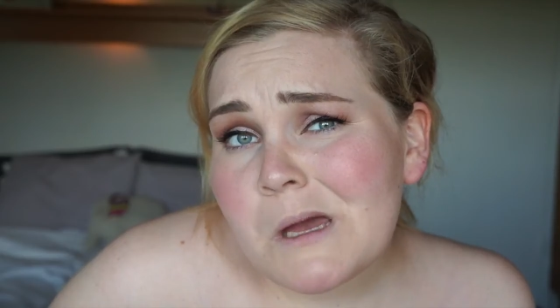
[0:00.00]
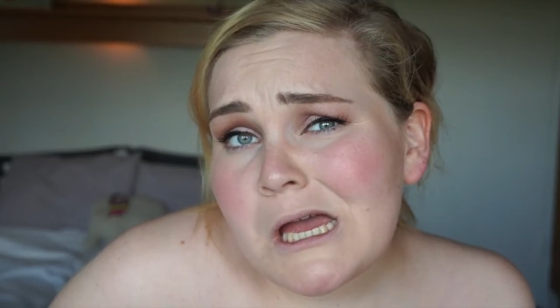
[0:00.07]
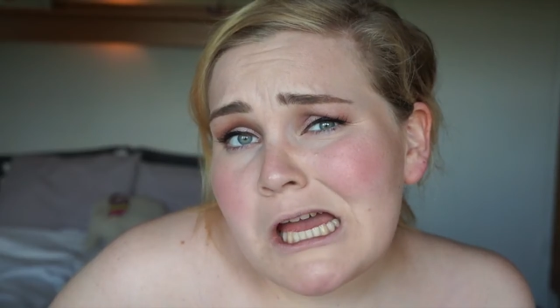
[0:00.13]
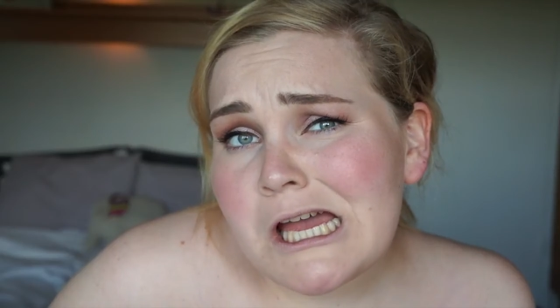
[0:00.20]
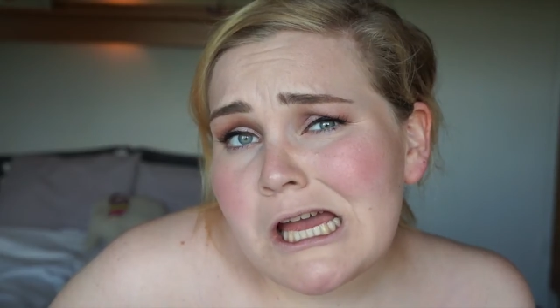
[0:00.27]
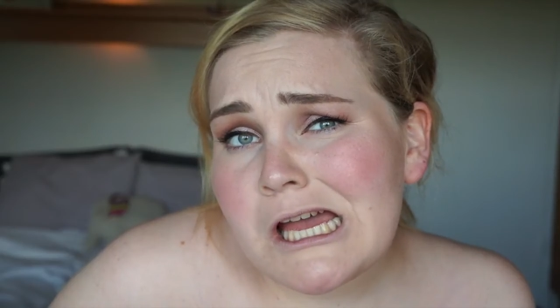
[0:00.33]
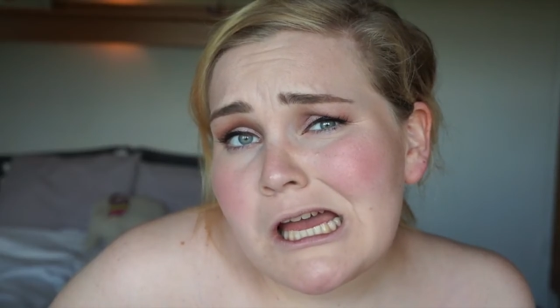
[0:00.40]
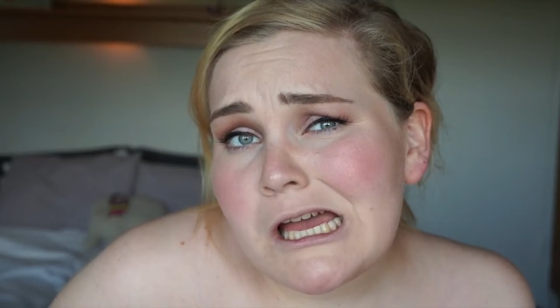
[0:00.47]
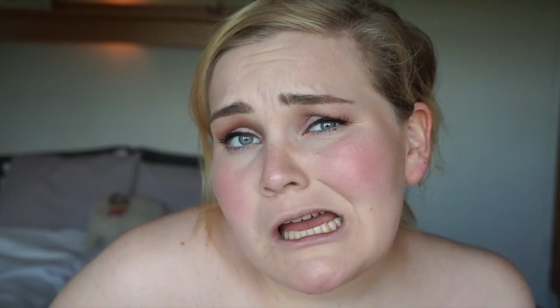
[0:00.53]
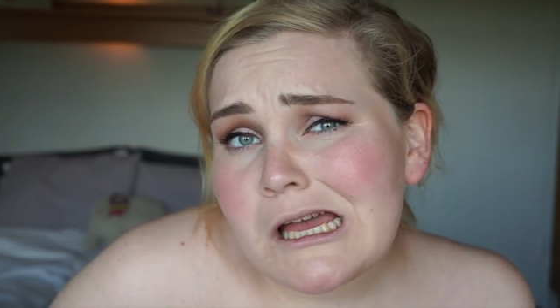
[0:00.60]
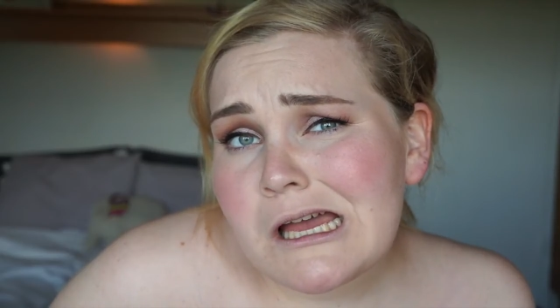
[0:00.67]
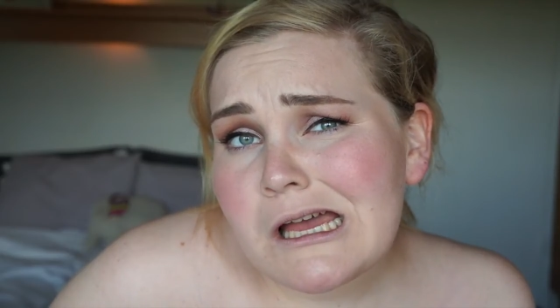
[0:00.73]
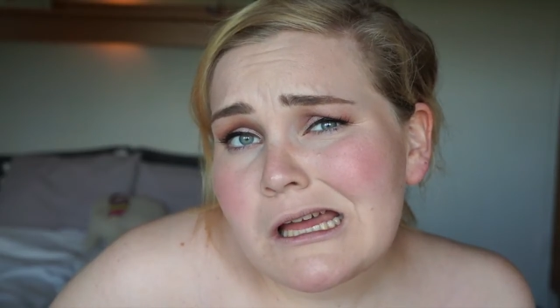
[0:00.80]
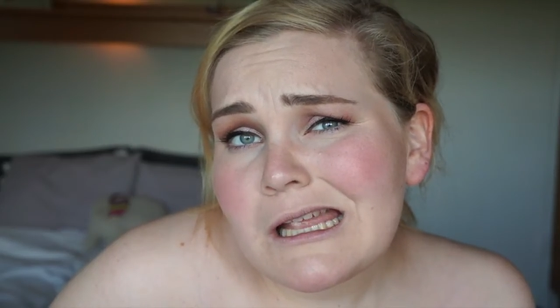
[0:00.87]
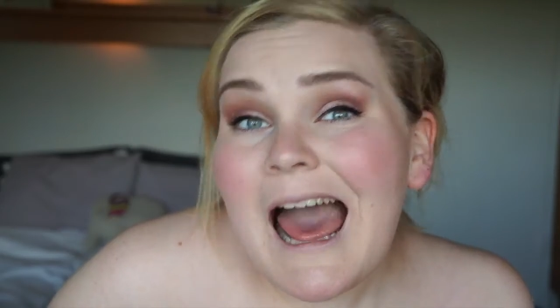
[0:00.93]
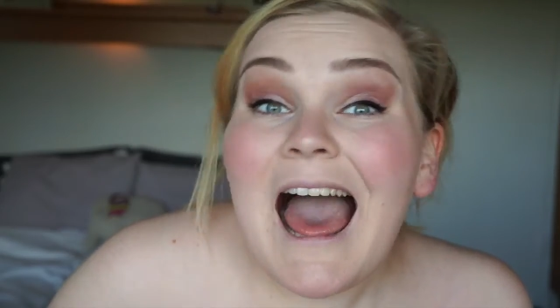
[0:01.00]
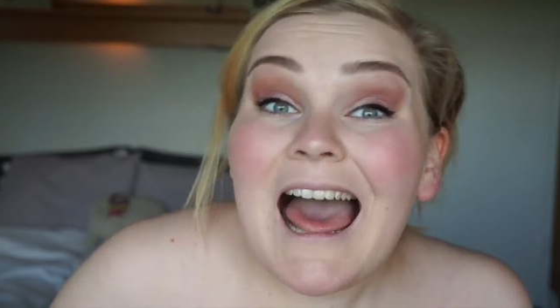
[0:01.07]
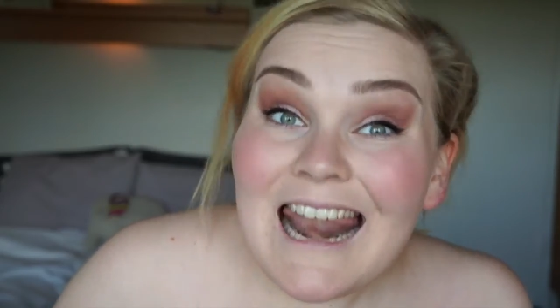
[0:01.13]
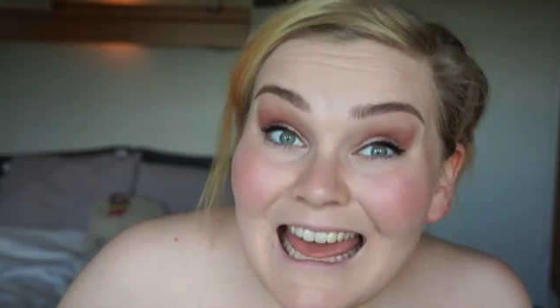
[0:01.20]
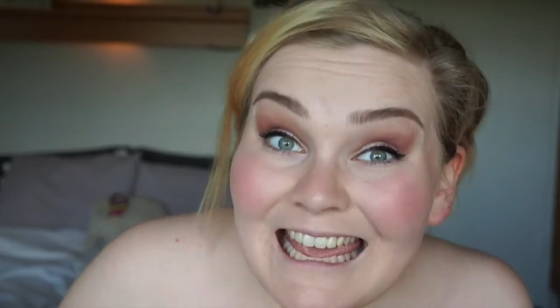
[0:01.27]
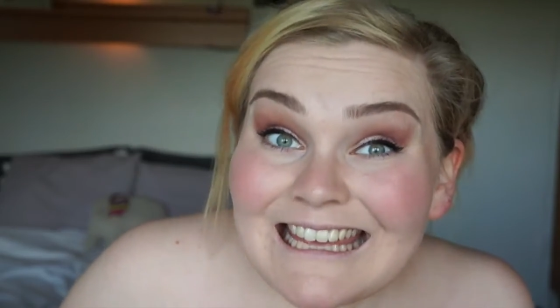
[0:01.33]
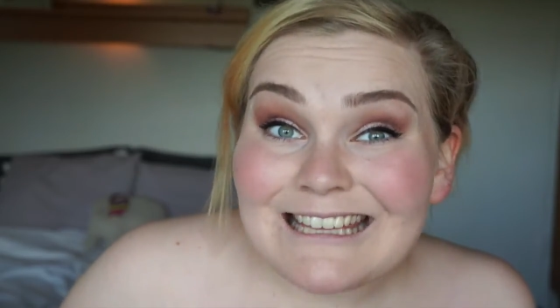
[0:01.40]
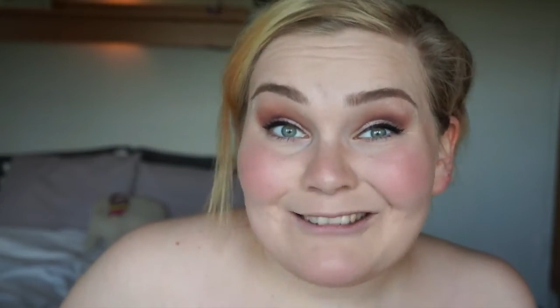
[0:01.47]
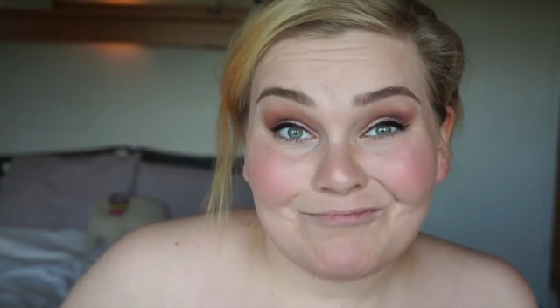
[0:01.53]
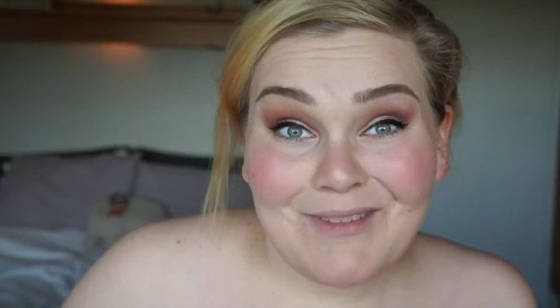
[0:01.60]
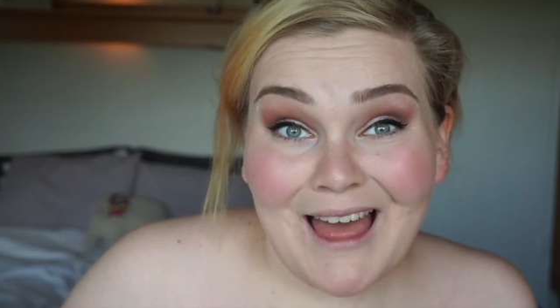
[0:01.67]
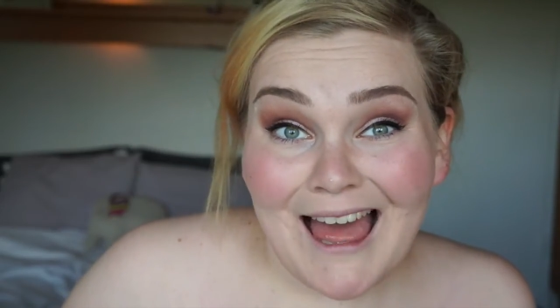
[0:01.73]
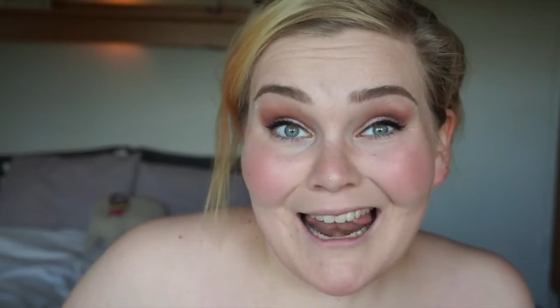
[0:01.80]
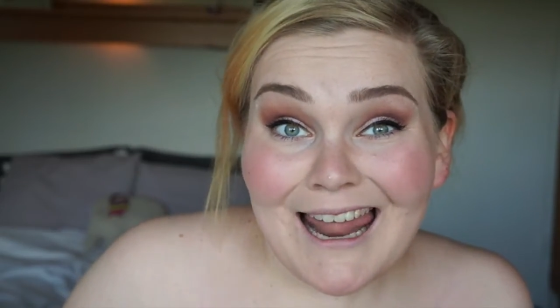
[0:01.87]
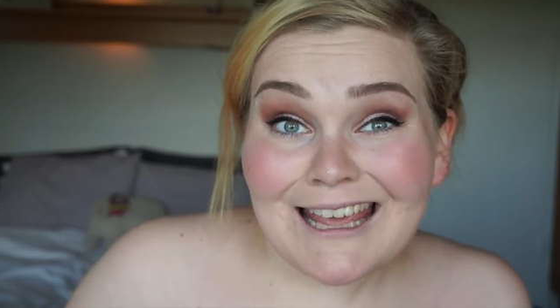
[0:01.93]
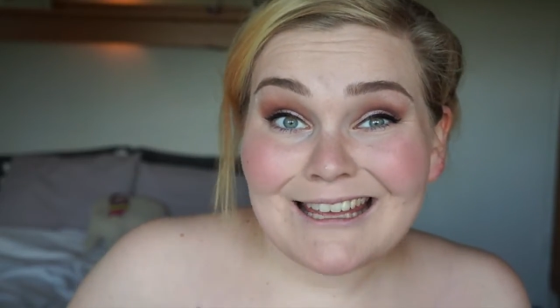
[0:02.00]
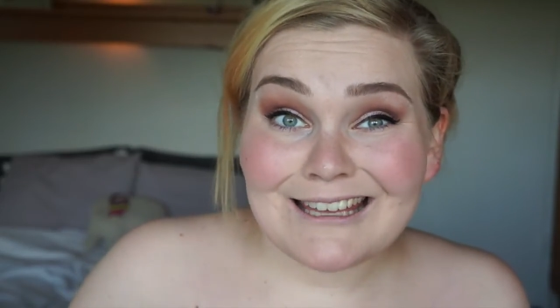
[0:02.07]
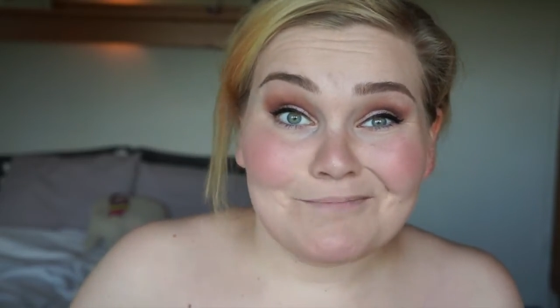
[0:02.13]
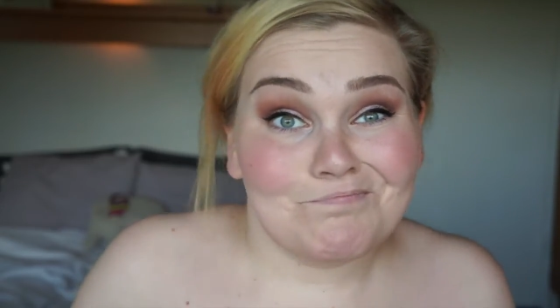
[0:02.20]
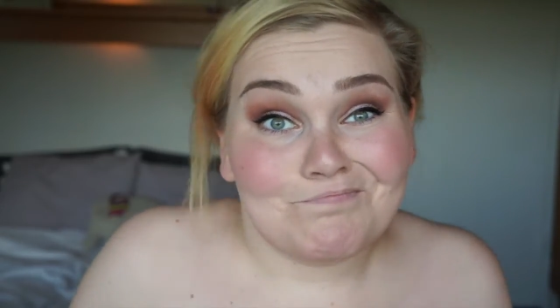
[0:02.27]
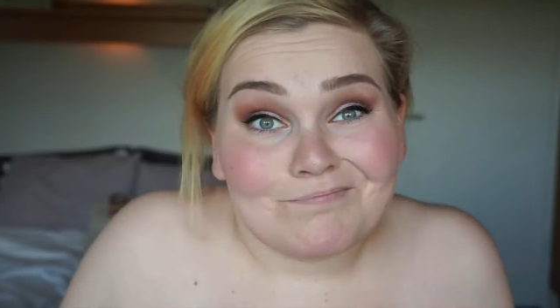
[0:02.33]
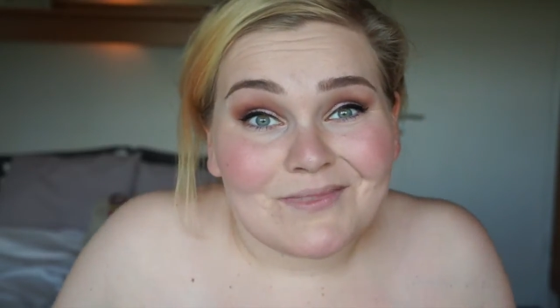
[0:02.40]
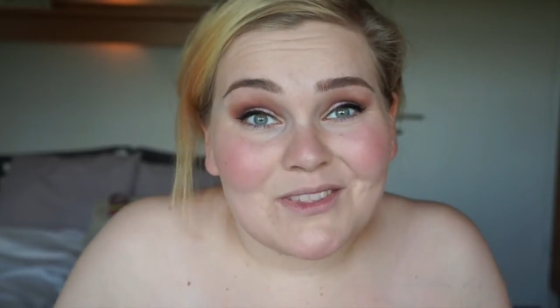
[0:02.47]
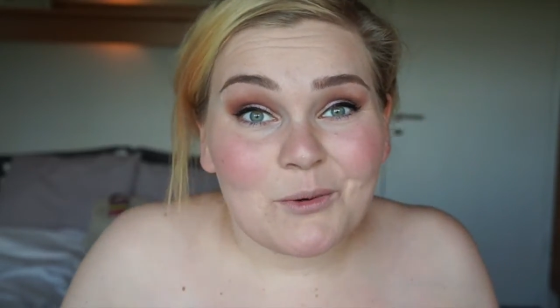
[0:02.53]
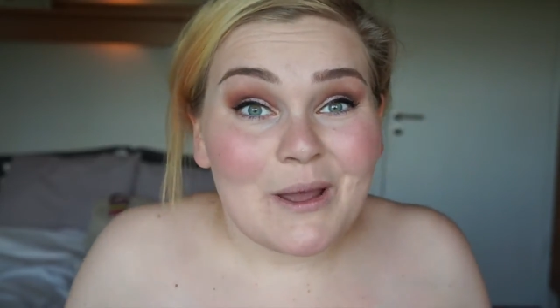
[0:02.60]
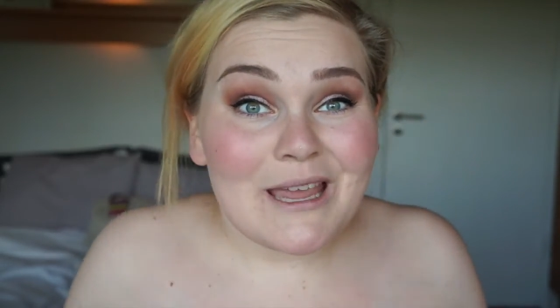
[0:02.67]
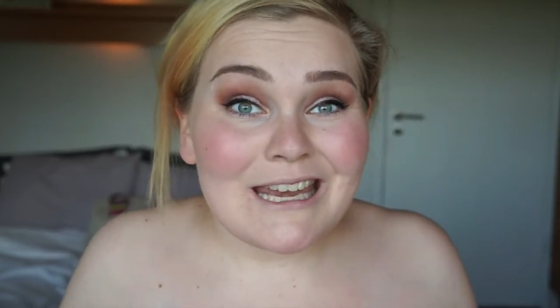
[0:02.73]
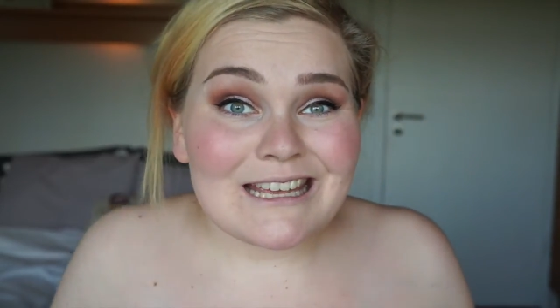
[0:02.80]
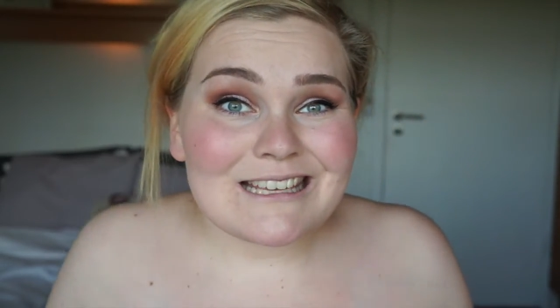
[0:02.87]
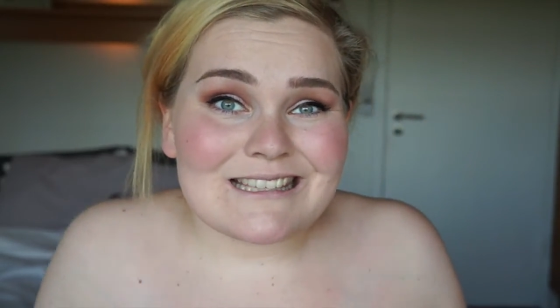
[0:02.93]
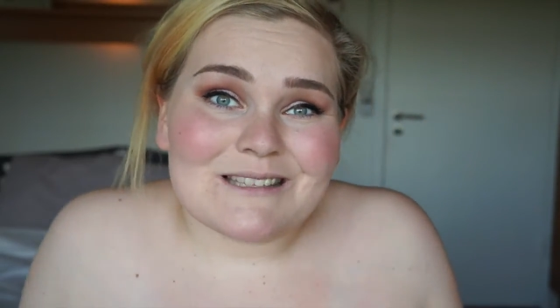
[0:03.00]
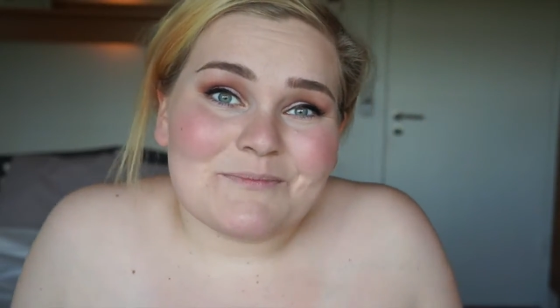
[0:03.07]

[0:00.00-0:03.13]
I like it the way it is,